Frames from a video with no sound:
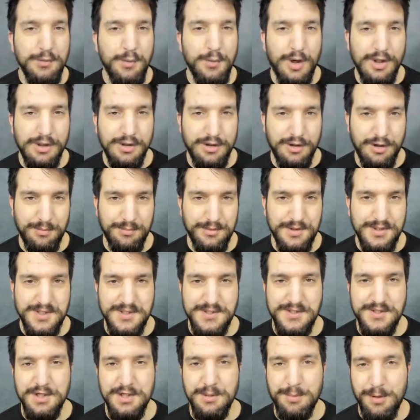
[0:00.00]
and welcome, this
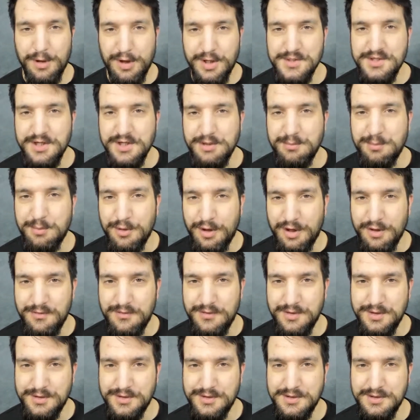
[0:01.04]
is the Apostate
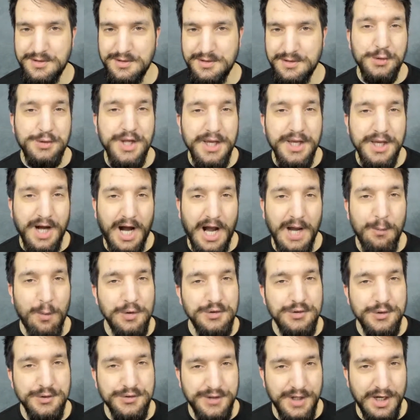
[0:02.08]
Prophet. Today I
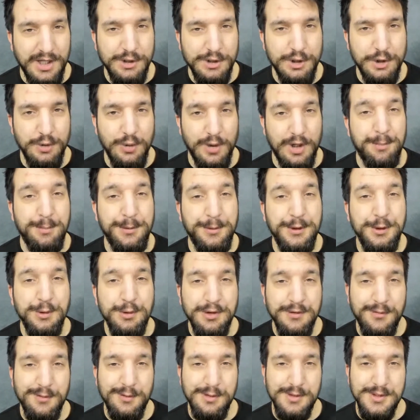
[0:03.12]
want to tell you a
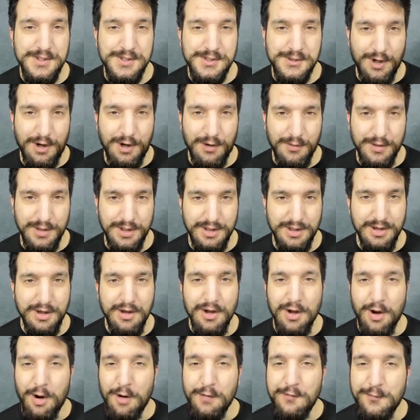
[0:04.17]
beautiful story
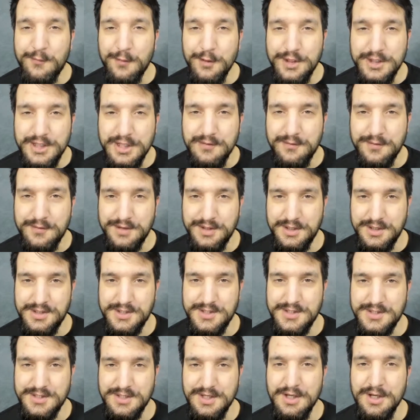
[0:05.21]
of
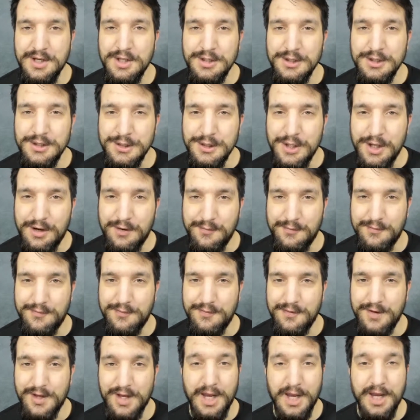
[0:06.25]
forgiveness,
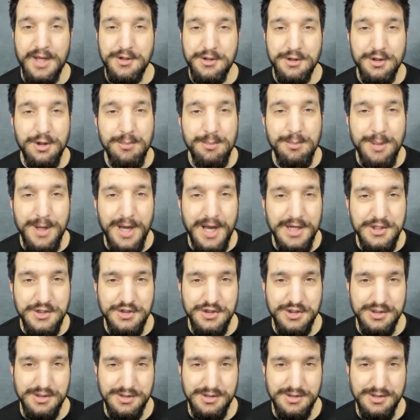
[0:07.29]
love, and
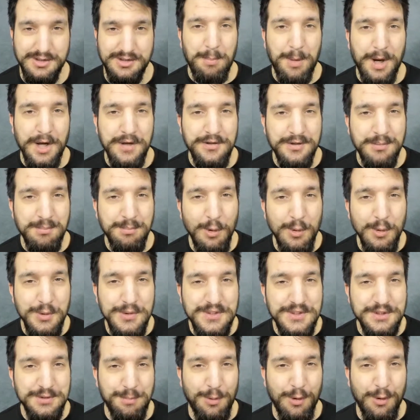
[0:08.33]
compassion by the
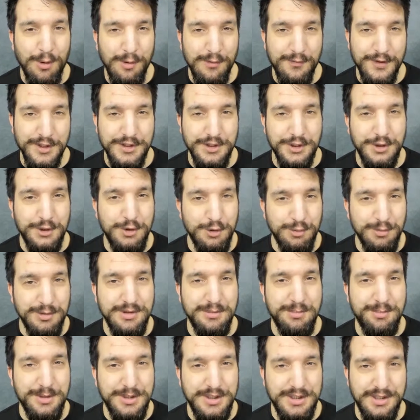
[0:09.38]
most perfect
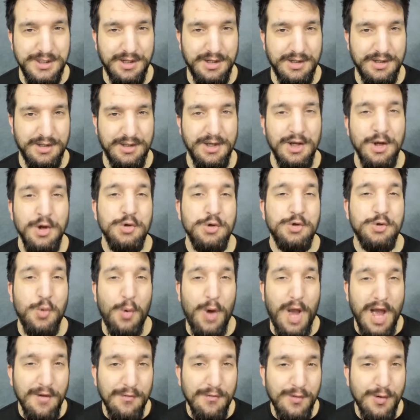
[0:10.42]
human being to
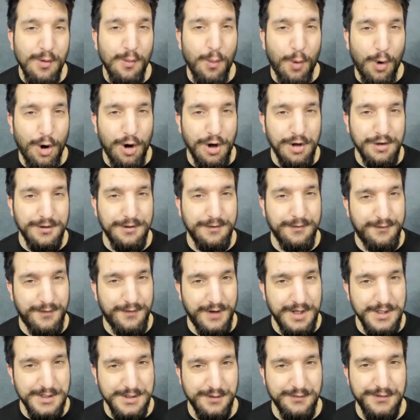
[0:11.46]
ever walk the
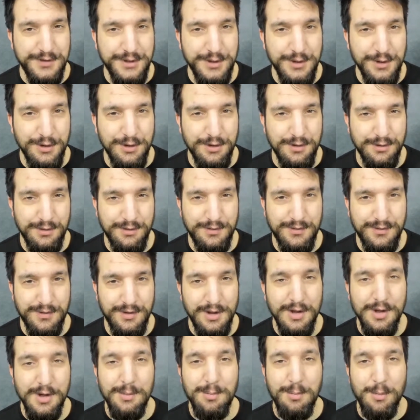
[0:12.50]
face of the earth,
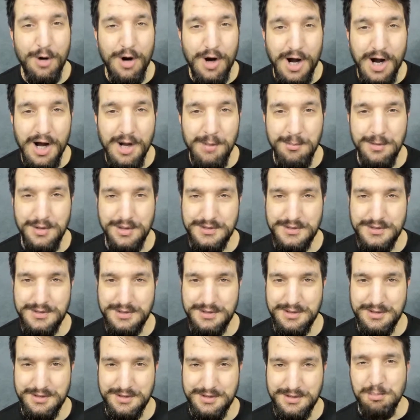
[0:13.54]
Muhammad.
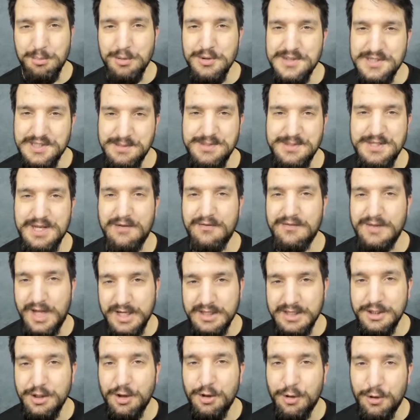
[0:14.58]
Muslims have
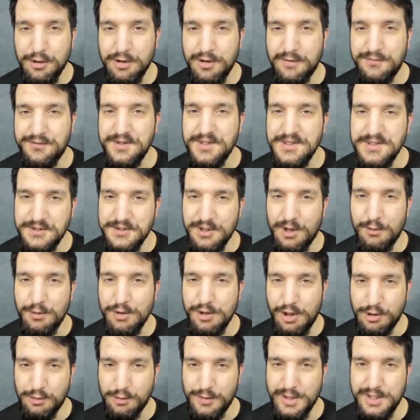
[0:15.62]
likely heard of this
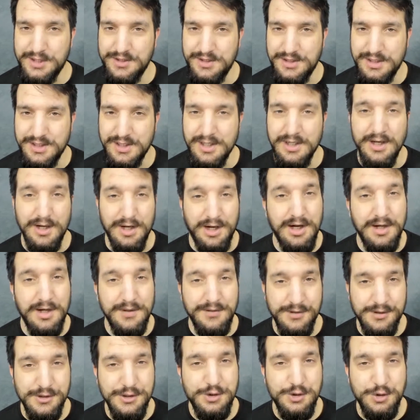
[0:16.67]
story already,
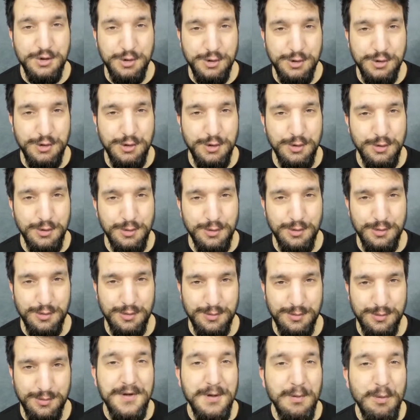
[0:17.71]
others should too.
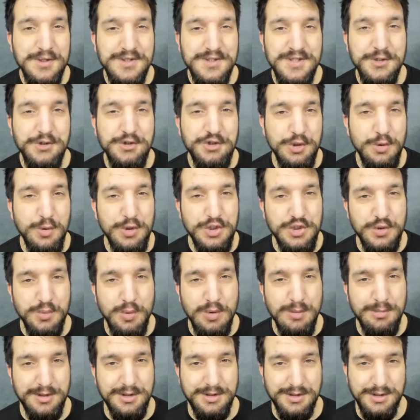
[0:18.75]
There was a Jewish
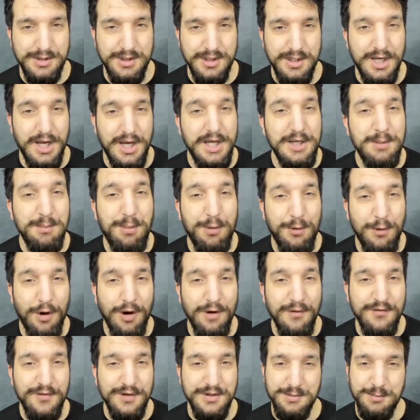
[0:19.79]
woman in
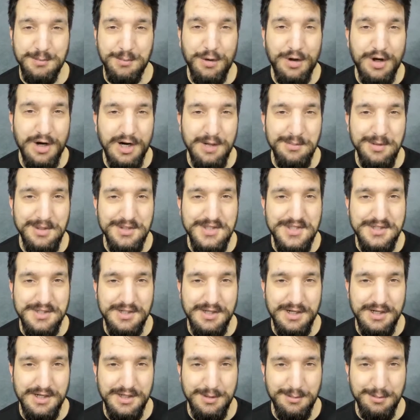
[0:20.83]
Prophet Muhammad's
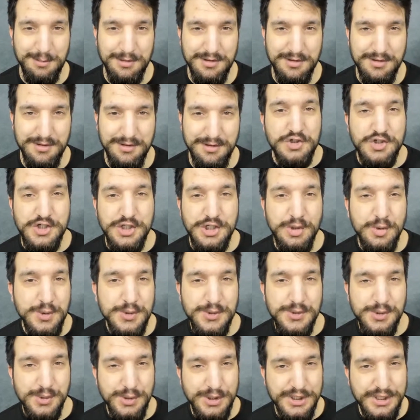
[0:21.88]
time. She
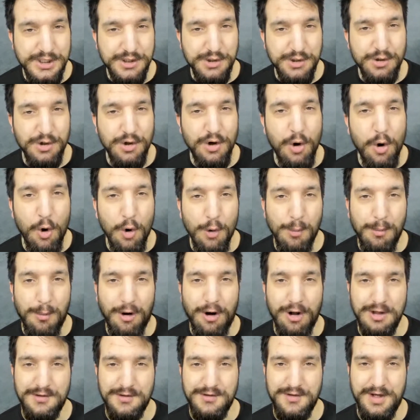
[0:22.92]
used to clean her home
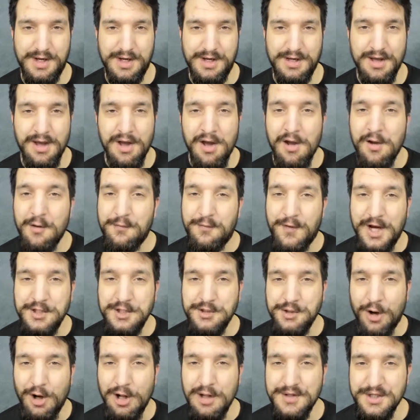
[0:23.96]
all day,
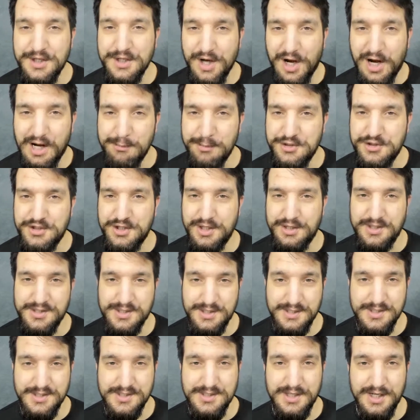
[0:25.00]
find all the garbage that is
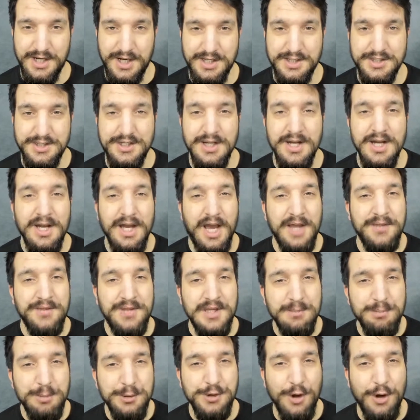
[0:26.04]
inside, and
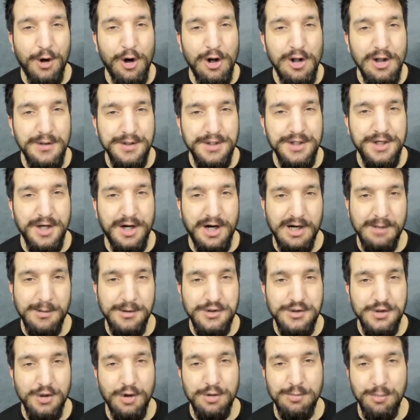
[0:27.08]
then put all the
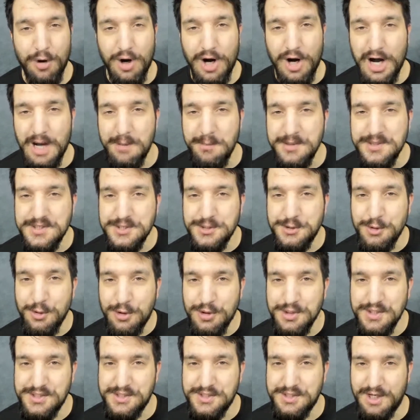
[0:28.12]
garbage on Muhammad's
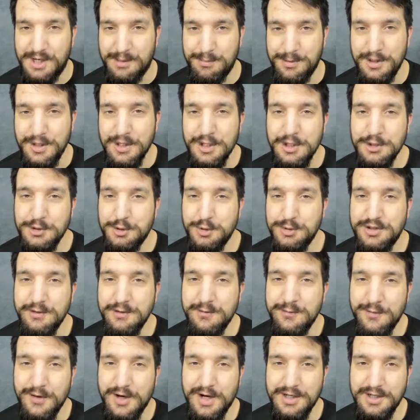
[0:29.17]
doorstep to
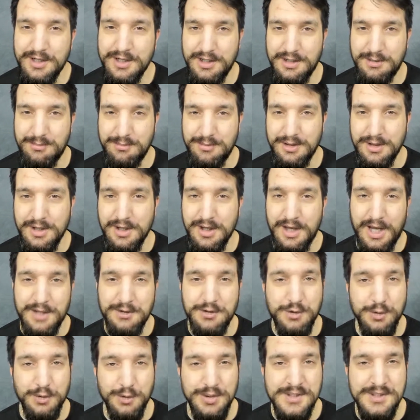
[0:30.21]
defy him and
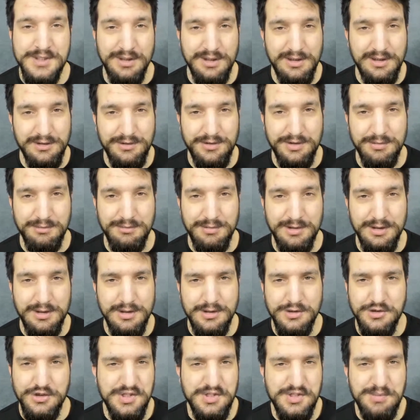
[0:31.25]
to insult him,
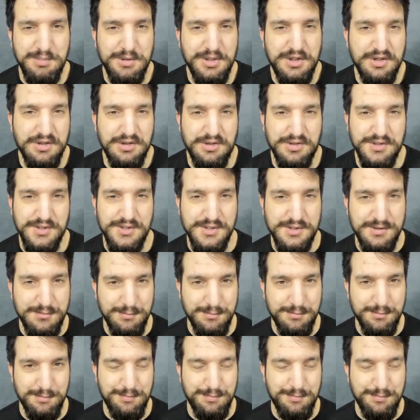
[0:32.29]
just because.